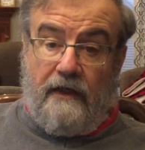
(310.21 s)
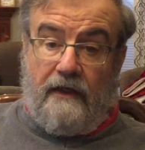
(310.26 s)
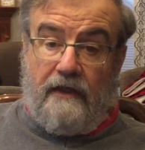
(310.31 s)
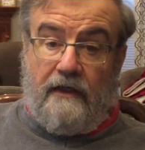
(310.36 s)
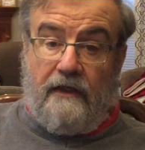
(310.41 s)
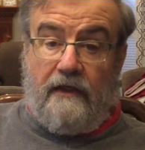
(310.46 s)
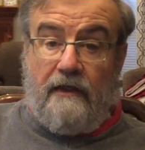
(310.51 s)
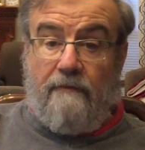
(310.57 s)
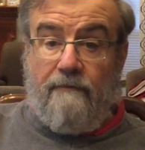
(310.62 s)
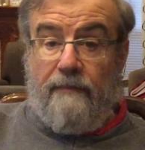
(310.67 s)
and
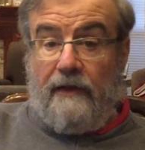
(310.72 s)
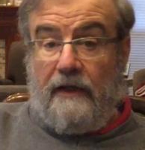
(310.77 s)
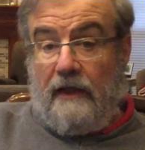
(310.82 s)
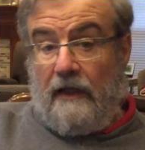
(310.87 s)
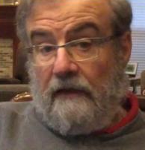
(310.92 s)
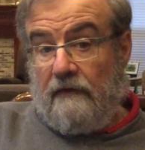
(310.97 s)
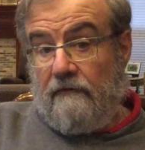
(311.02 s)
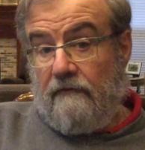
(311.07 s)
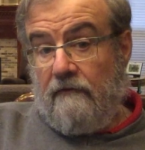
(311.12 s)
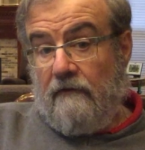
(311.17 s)
he
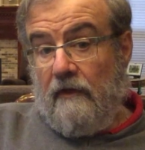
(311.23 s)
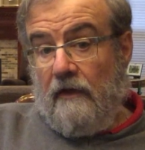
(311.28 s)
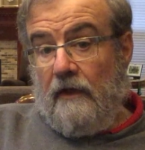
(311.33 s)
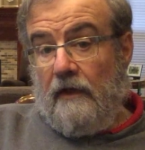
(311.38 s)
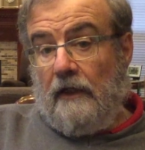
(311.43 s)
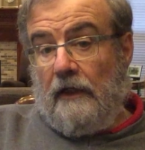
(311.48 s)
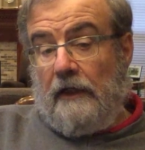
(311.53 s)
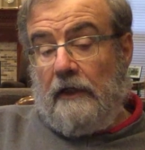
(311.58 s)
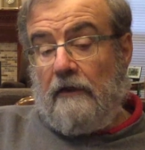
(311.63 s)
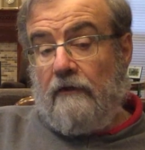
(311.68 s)
begins
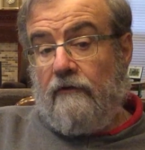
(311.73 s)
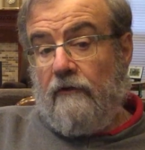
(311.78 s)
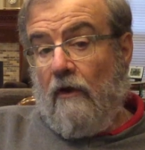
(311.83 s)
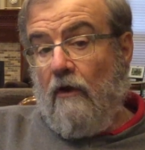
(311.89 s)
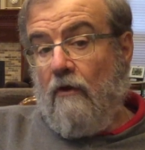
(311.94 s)
his